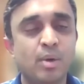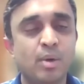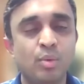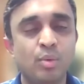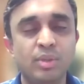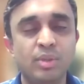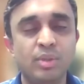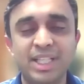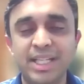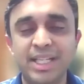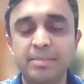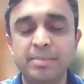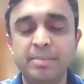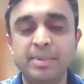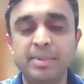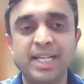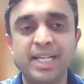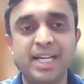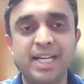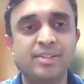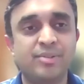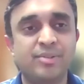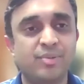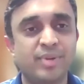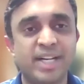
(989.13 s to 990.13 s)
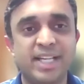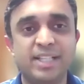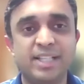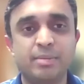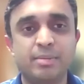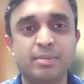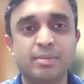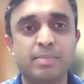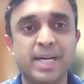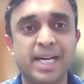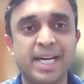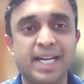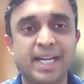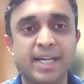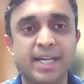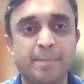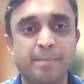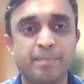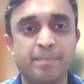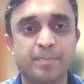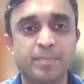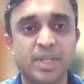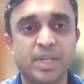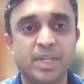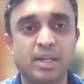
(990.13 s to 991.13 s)
only be addressed by
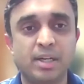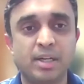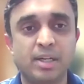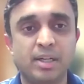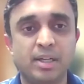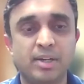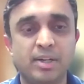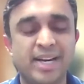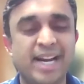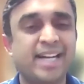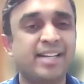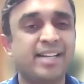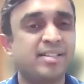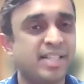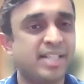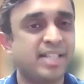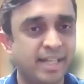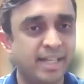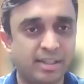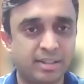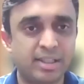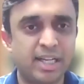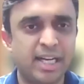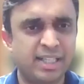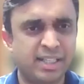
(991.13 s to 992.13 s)
RegTech.